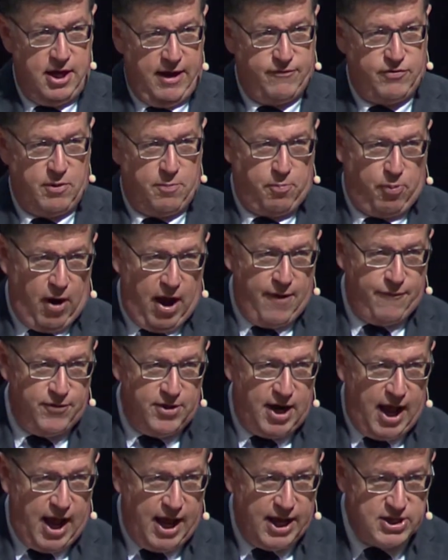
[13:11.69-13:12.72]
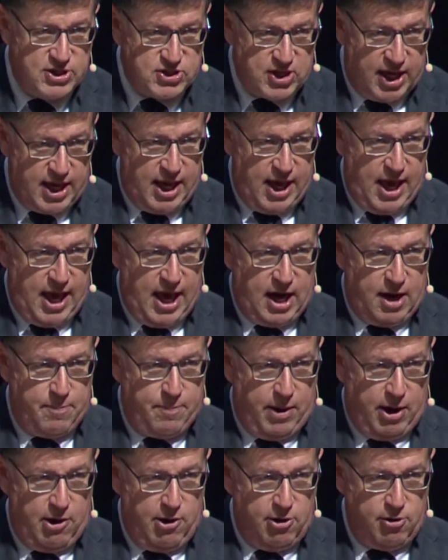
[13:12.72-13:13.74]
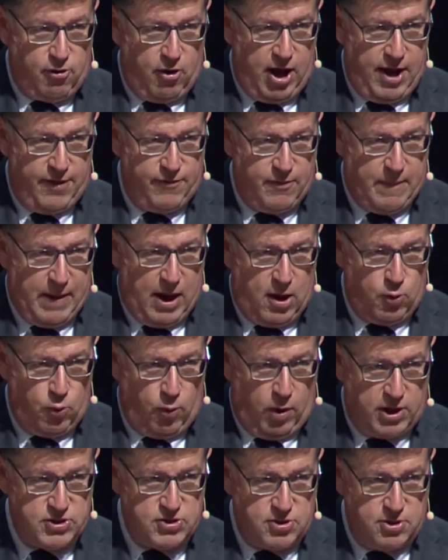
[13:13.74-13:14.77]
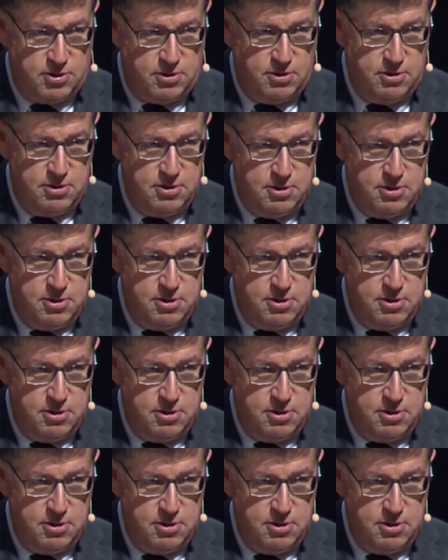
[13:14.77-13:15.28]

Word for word: if the prophet Isaiah had a paragraph about Russell,